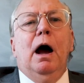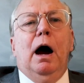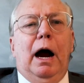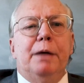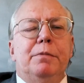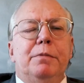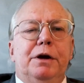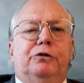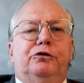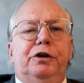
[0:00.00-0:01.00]
I'm
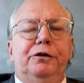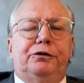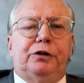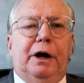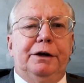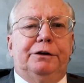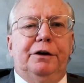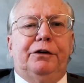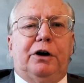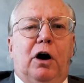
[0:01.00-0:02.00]
the Chief
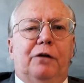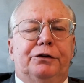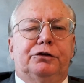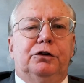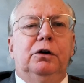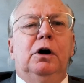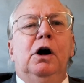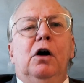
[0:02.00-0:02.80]
Scientific Officer